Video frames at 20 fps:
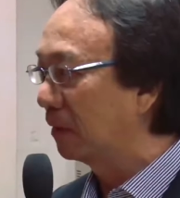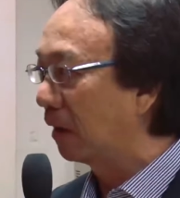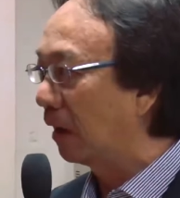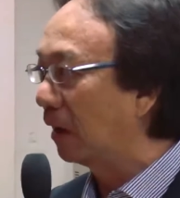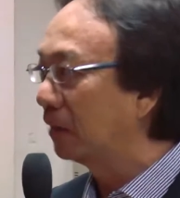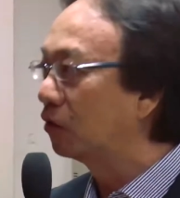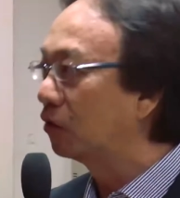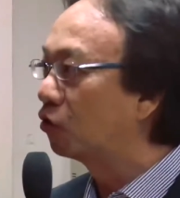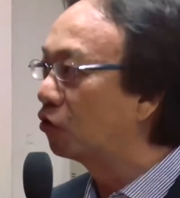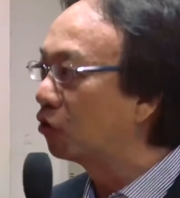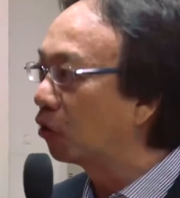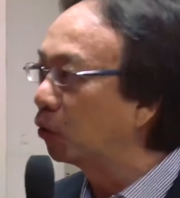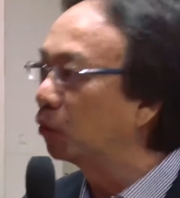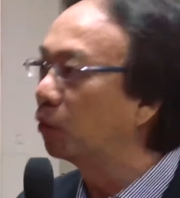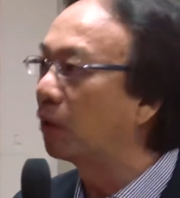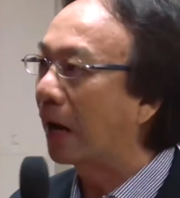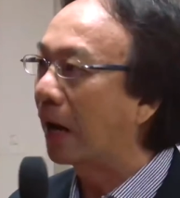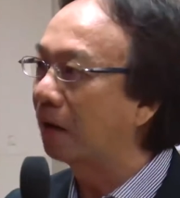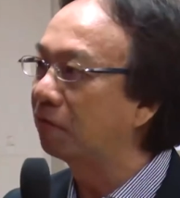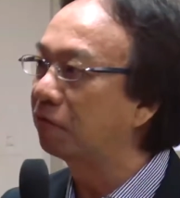I
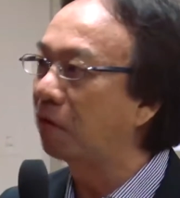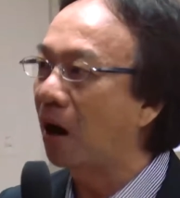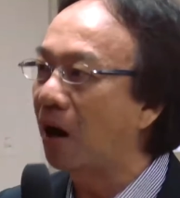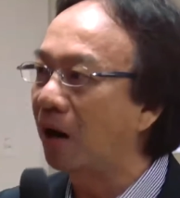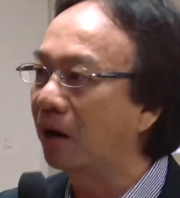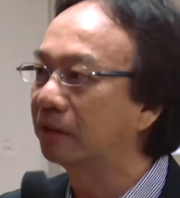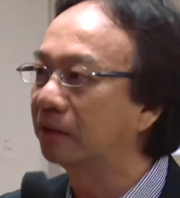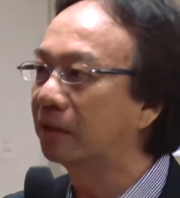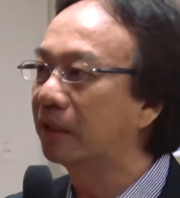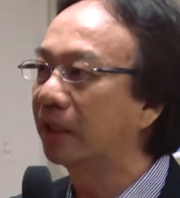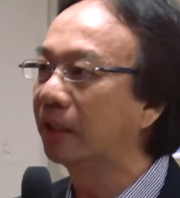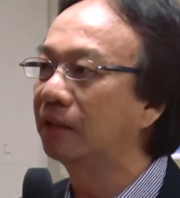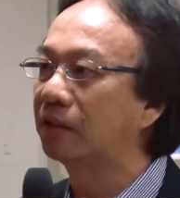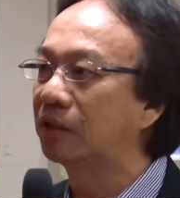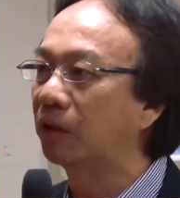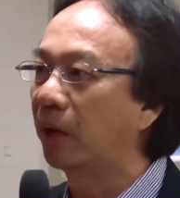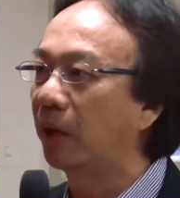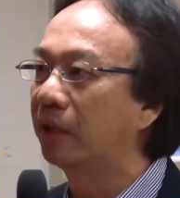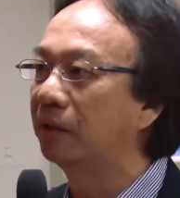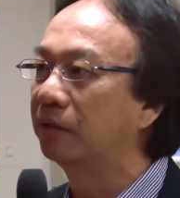don't have hard
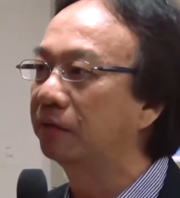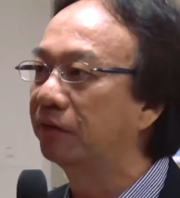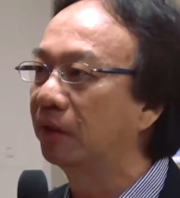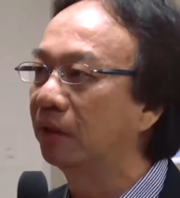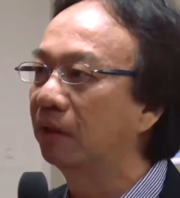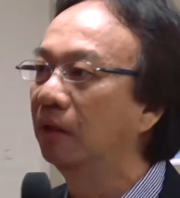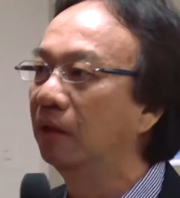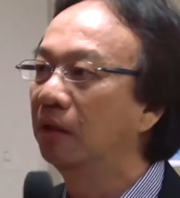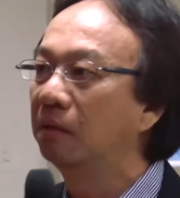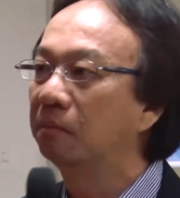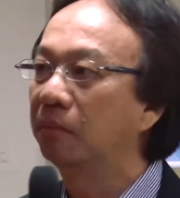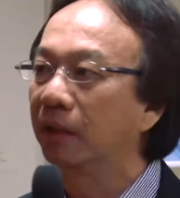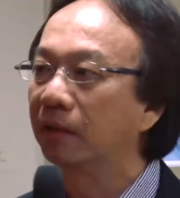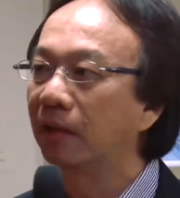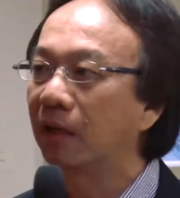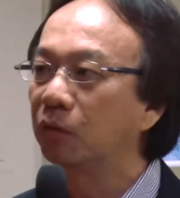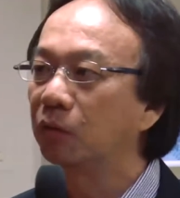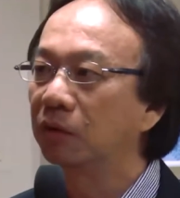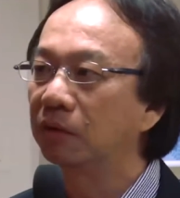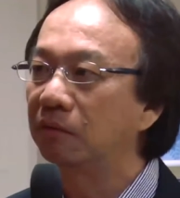data or anything, but
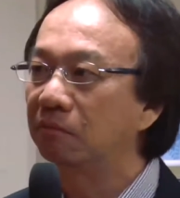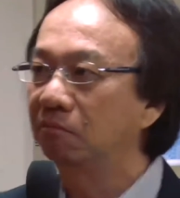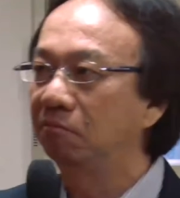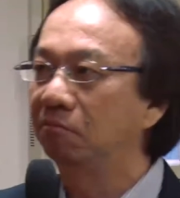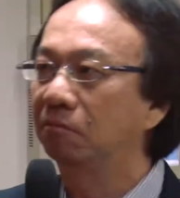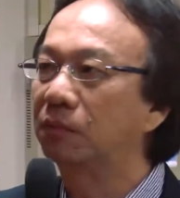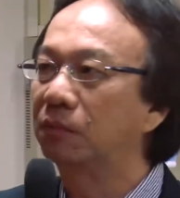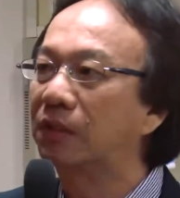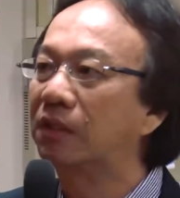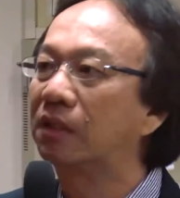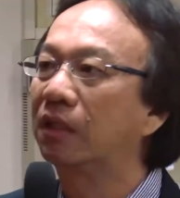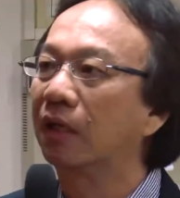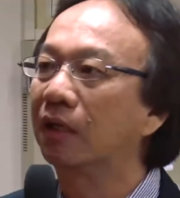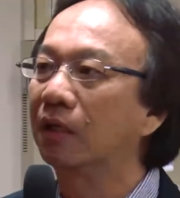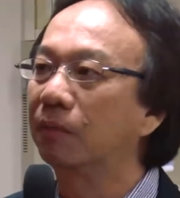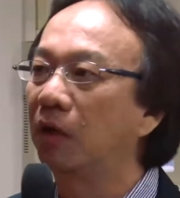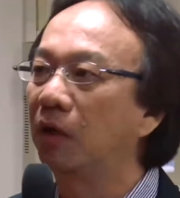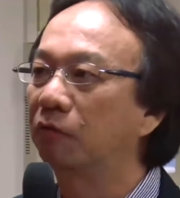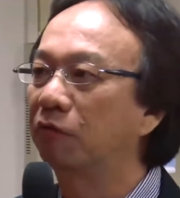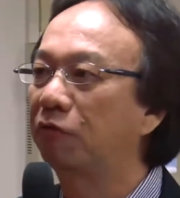I would say
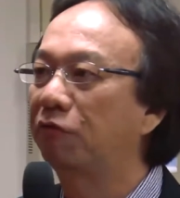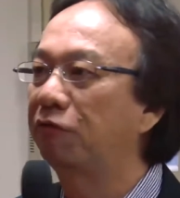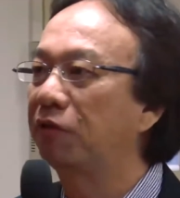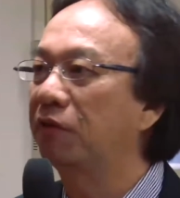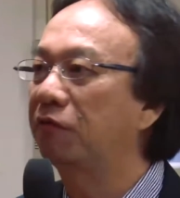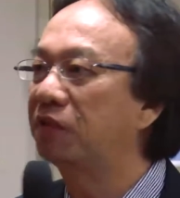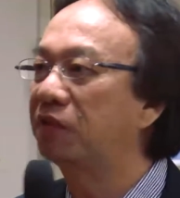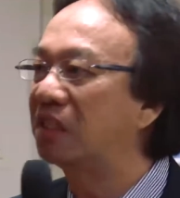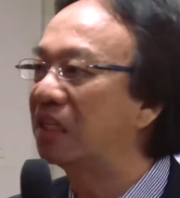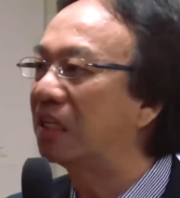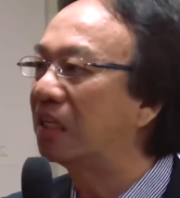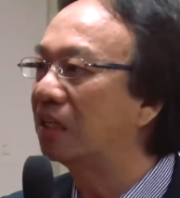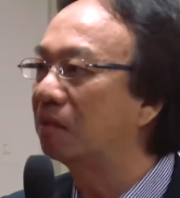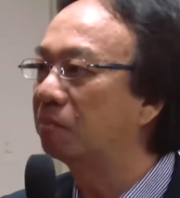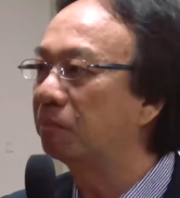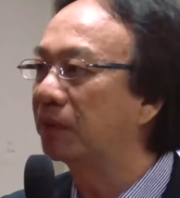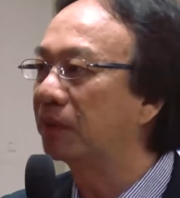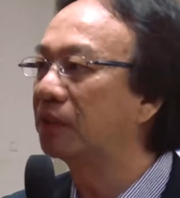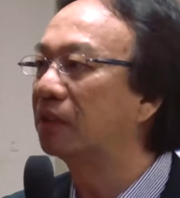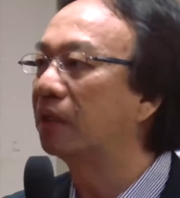about
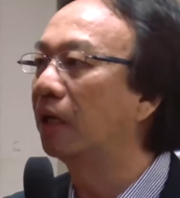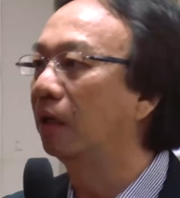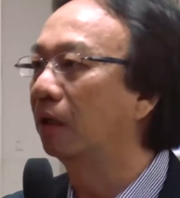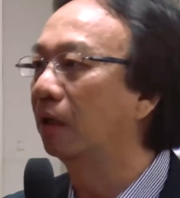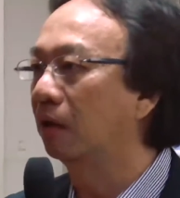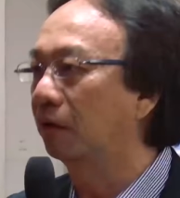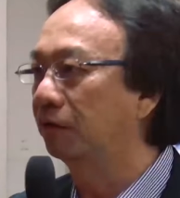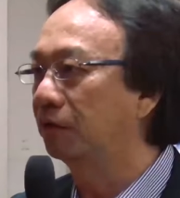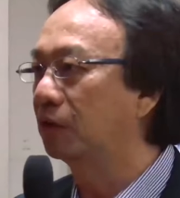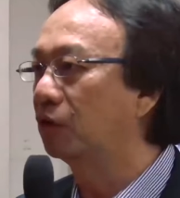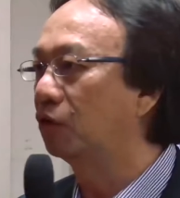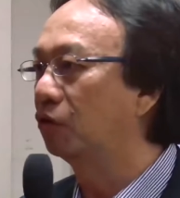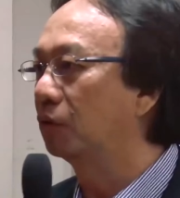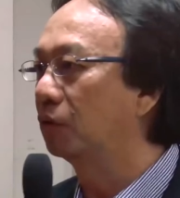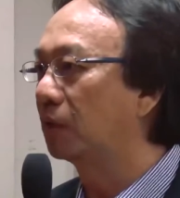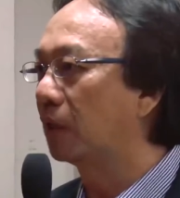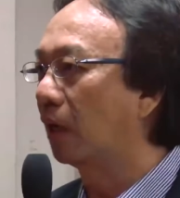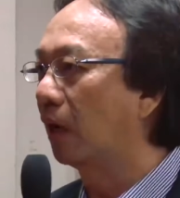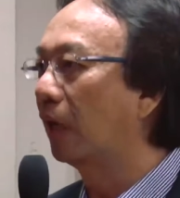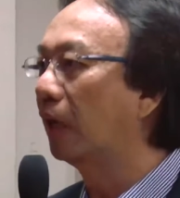15% of the
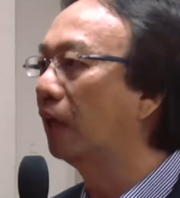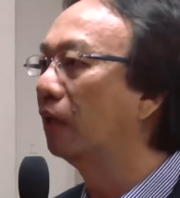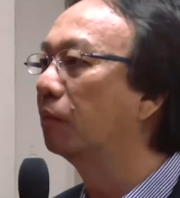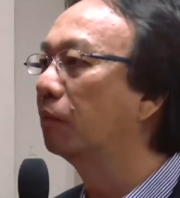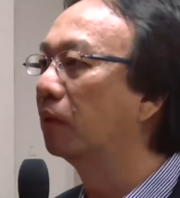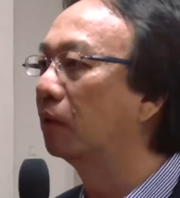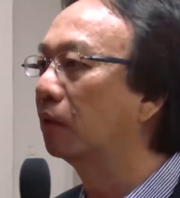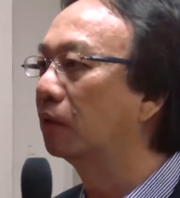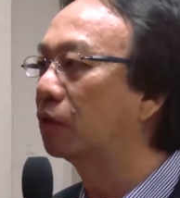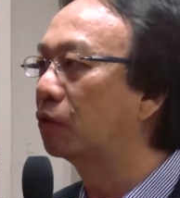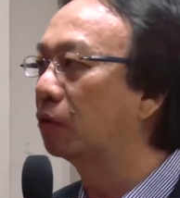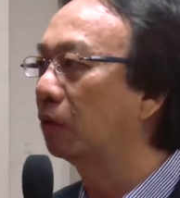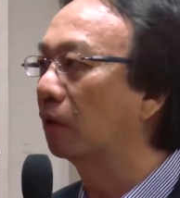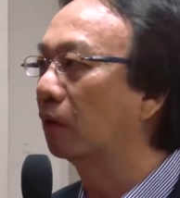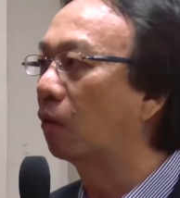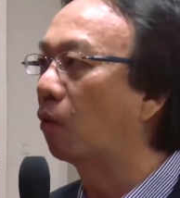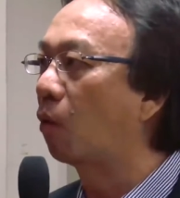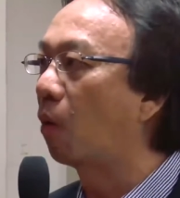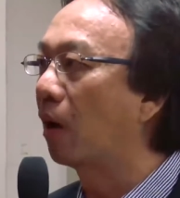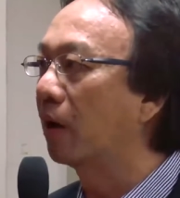students are able to
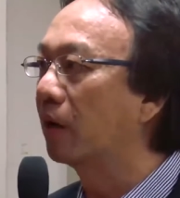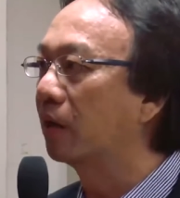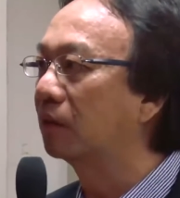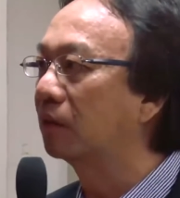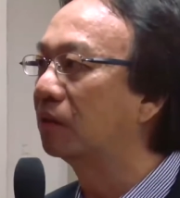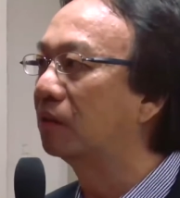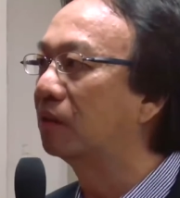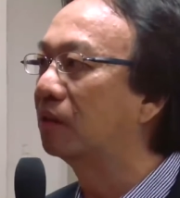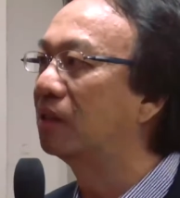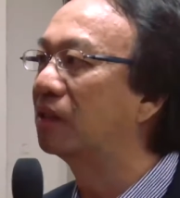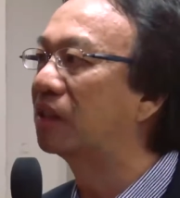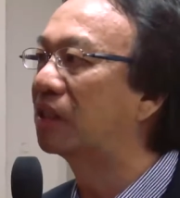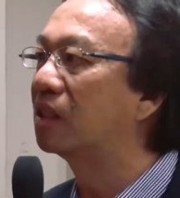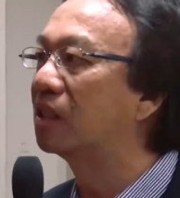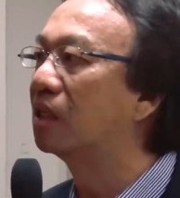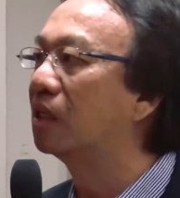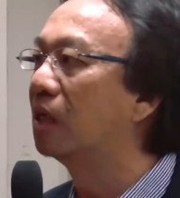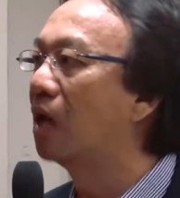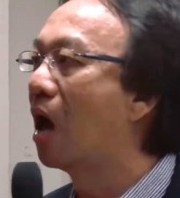acquire decent